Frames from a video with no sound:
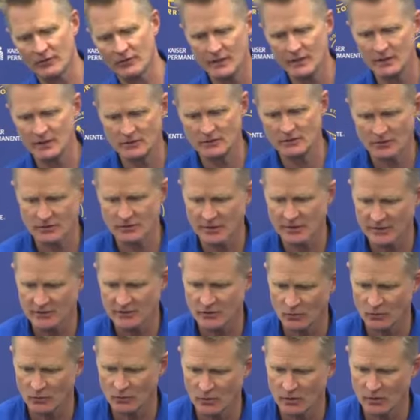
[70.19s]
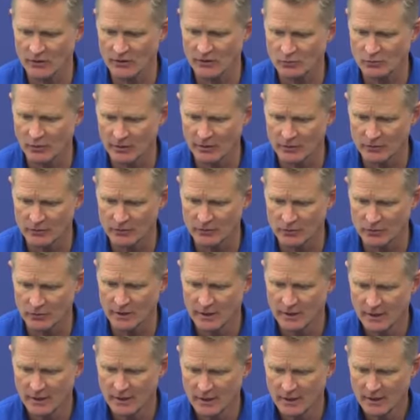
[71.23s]
He just has to work his way
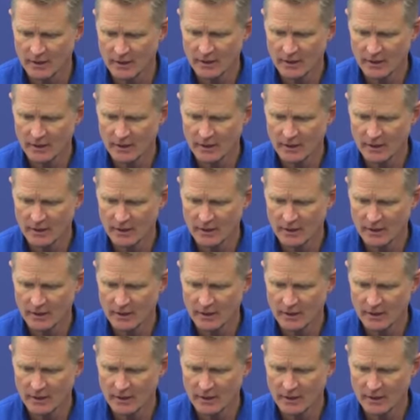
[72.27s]
through it.